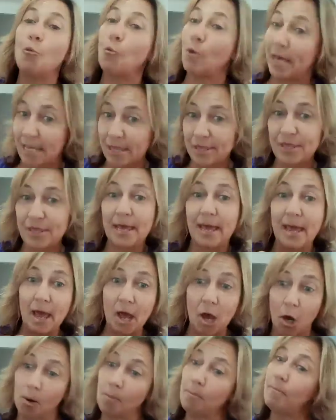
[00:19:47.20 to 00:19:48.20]
with
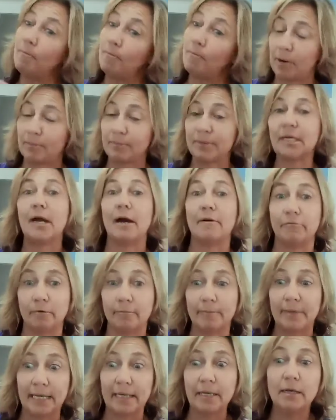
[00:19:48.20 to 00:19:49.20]
help from the
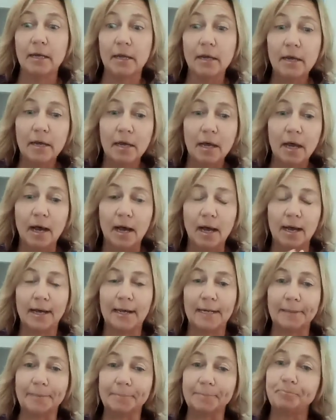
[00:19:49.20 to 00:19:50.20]
government,
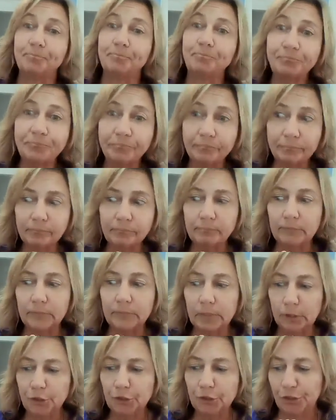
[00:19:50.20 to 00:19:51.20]
um,
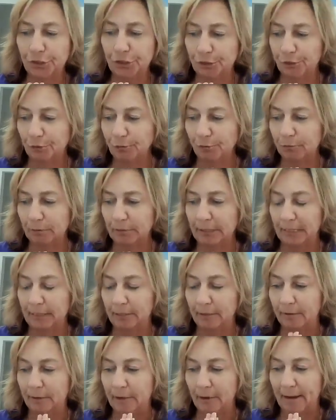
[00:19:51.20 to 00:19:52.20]
to,
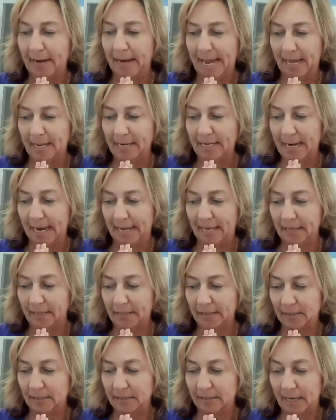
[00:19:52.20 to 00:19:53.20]
go ahead
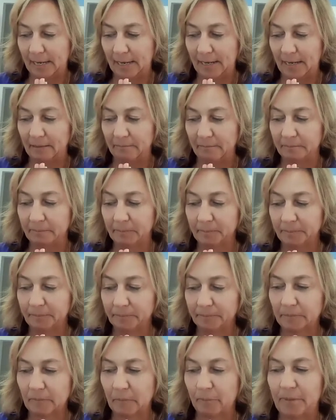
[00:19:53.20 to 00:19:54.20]
and
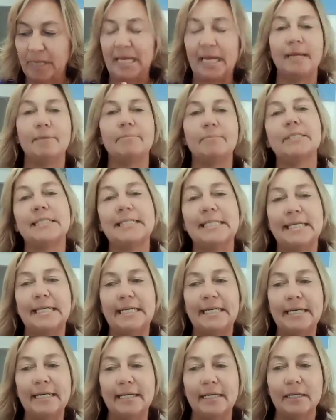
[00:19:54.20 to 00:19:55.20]
be able to
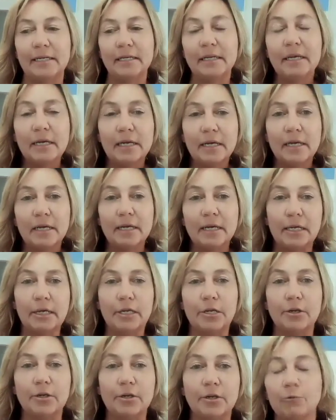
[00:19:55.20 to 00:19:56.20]
eat,
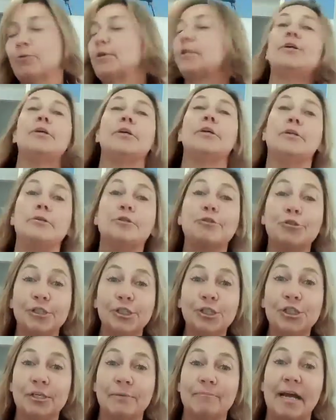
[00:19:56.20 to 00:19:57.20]
with good
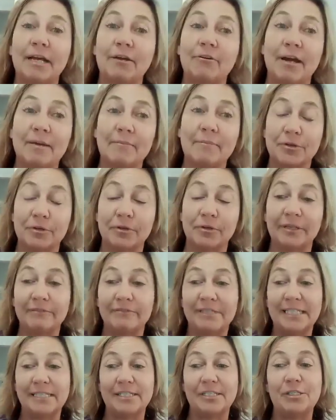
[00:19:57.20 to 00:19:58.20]
nutrition. My grandmother
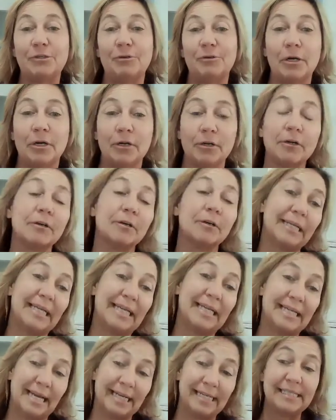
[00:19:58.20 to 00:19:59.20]
lived into her
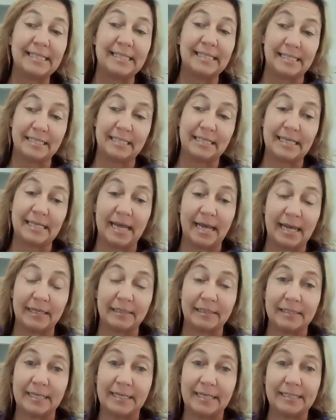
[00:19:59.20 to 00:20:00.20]
early 90s
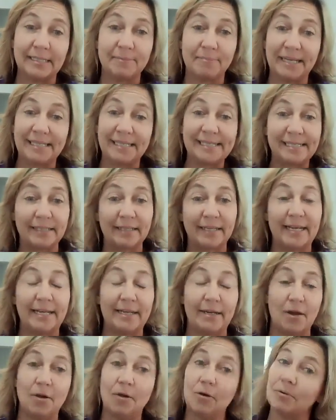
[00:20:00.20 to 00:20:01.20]
and independently
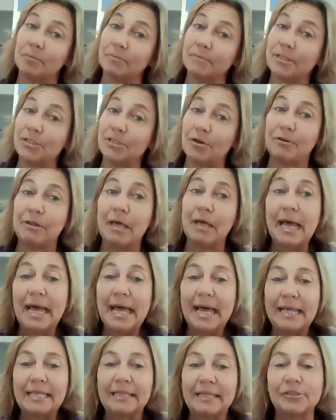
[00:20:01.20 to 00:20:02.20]
at home. So
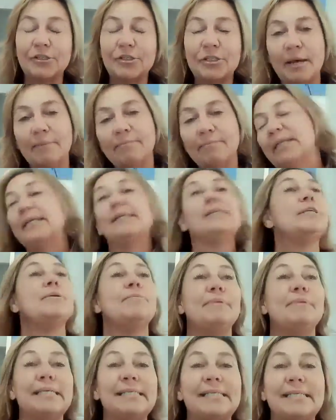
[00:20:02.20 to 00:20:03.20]
there's something to be